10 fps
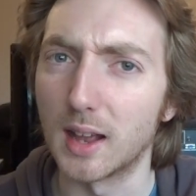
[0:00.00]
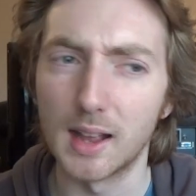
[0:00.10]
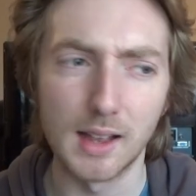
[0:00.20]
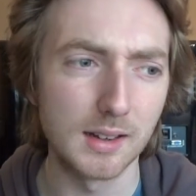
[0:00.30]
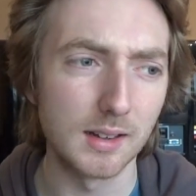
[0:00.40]

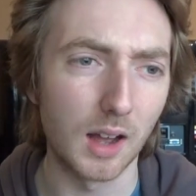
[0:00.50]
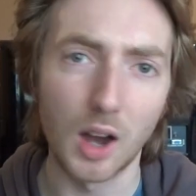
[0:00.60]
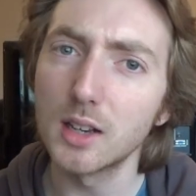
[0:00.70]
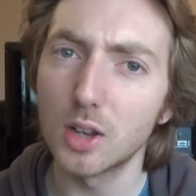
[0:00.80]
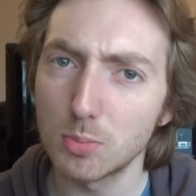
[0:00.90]
Um,
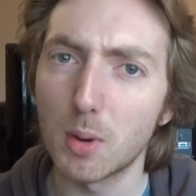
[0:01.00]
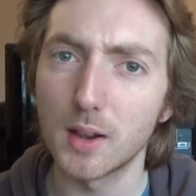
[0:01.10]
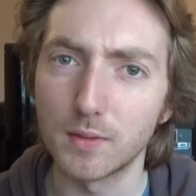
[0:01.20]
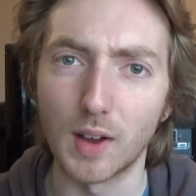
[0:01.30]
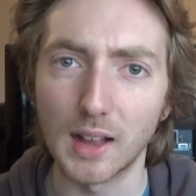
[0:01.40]
I know
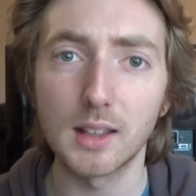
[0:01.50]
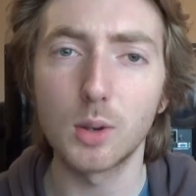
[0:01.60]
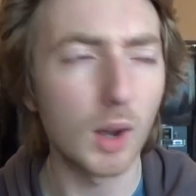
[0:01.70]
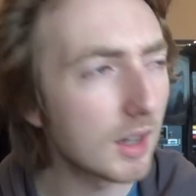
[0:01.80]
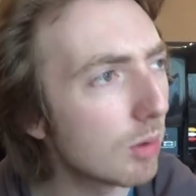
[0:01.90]
my
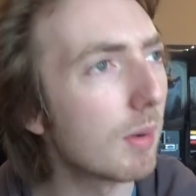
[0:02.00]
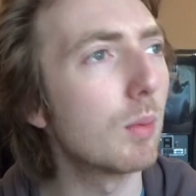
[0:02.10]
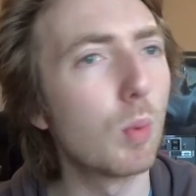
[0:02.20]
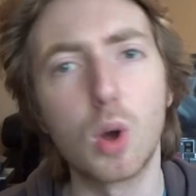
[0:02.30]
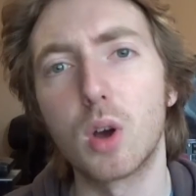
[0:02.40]
value. I know my
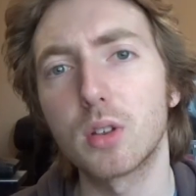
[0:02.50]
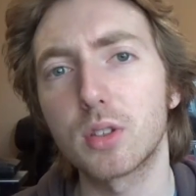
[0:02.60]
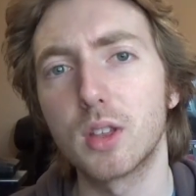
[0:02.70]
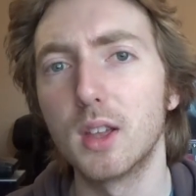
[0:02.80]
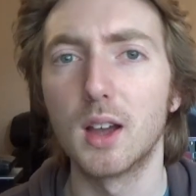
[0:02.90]

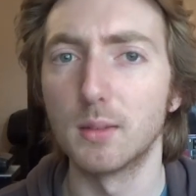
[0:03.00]
worth.